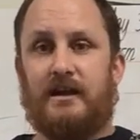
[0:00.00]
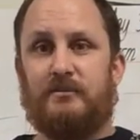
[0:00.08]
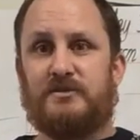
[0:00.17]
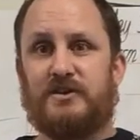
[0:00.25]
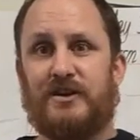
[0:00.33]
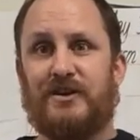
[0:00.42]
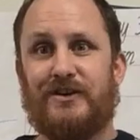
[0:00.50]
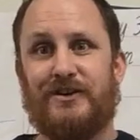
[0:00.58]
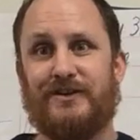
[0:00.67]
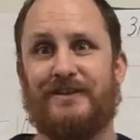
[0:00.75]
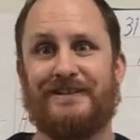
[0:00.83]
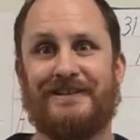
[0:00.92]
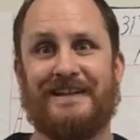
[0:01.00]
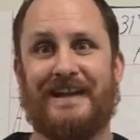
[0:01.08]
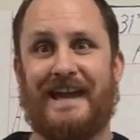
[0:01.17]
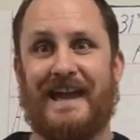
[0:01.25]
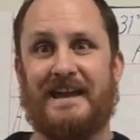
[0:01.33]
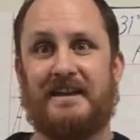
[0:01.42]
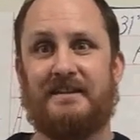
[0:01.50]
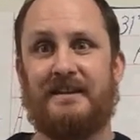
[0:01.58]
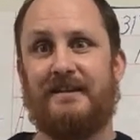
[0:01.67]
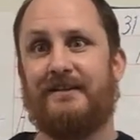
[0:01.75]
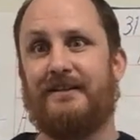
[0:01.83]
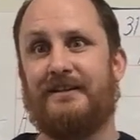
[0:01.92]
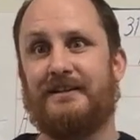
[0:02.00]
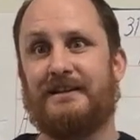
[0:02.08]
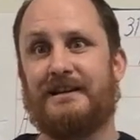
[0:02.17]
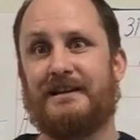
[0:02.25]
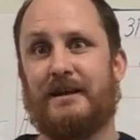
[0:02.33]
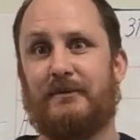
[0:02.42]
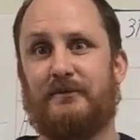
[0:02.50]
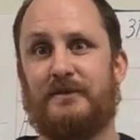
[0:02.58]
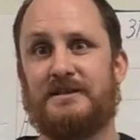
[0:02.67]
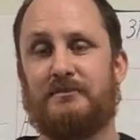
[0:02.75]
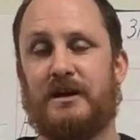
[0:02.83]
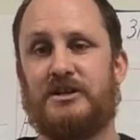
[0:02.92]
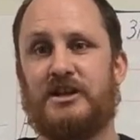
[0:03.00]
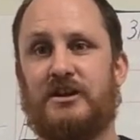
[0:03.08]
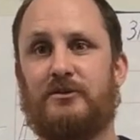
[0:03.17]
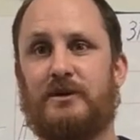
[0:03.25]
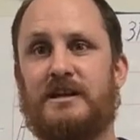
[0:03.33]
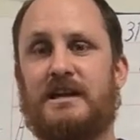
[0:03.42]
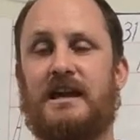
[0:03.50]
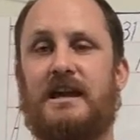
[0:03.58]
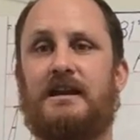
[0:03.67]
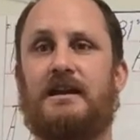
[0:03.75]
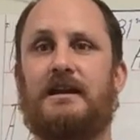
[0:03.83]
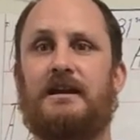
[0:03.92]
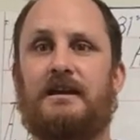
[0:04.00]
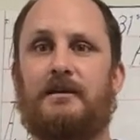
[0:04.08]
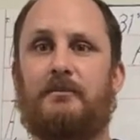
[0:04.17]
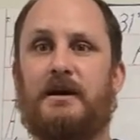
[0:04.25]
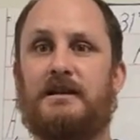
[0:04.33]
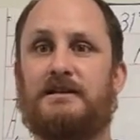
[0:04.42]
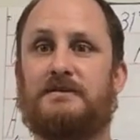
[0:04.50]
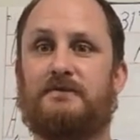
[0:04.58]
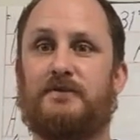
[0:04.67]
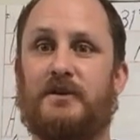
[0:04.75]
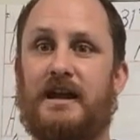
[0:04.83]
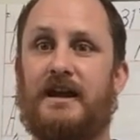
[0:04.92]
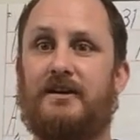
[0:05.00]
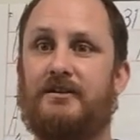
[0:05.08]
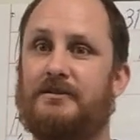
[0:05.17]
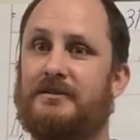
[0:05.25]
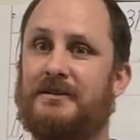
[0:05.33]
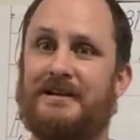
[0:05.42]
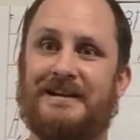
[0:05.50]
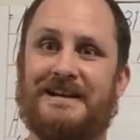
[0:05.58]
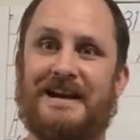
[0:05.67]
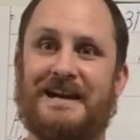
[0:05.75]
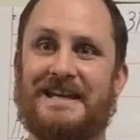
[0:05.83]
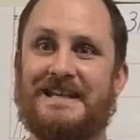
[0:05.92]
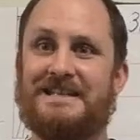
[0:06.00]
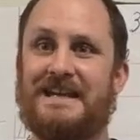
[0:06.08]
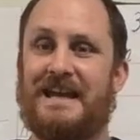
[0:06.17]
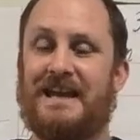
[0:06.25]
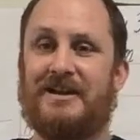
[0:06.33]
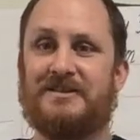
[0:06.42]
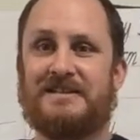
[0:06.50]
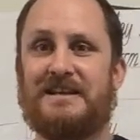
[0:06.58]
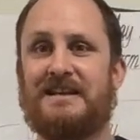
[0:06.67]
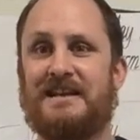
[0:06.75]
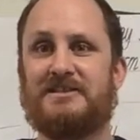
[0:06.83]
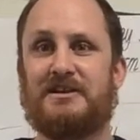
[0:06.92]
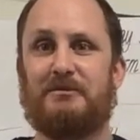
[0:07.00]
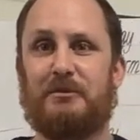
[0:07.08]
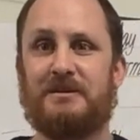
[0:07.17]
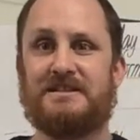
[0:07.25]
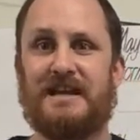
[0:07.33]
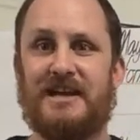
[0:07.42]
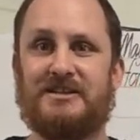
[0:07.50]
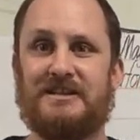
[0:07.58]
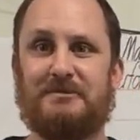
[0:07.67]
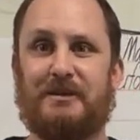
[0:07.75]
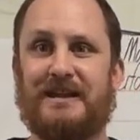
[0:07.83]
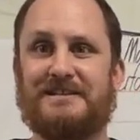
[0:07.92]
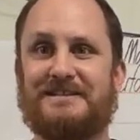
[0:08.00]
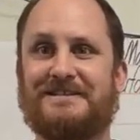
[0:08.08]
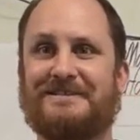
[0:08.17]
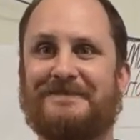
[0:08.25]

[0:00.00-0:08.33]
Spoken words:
So hang in there and come and visit my channel when you can. But for now, ka kite, and I'll see you next time on Mr. Ashley's Place.